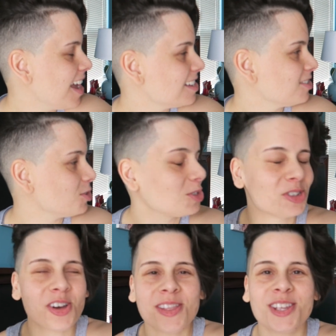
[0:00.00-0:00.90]
as you
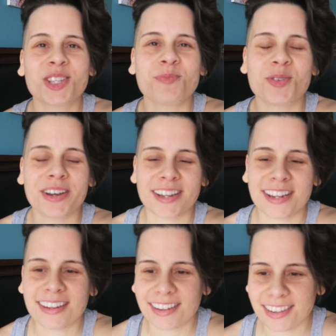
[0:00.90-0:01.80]
saw this
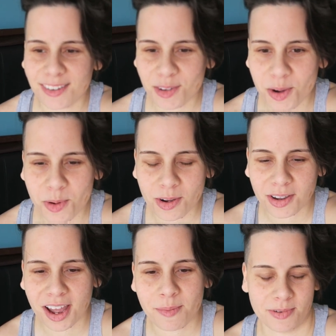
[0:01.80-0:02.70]
morning, Olivia
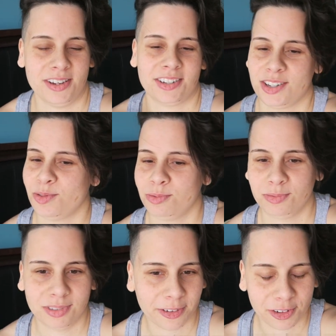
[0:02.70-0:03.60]
woke up and she,
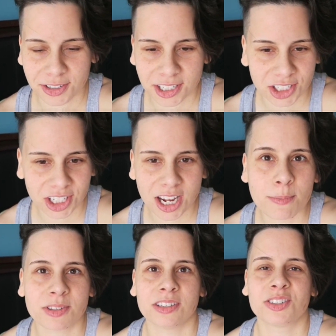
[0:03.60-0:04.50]
the first thing she
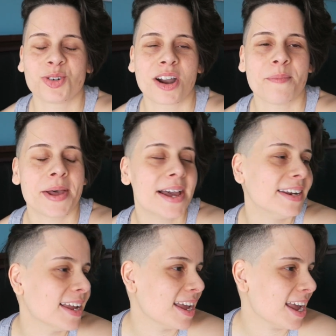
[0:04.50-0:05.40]
comes is to our
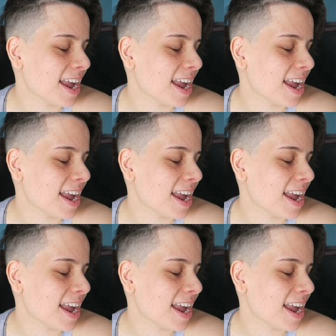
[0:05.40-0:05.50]
bed.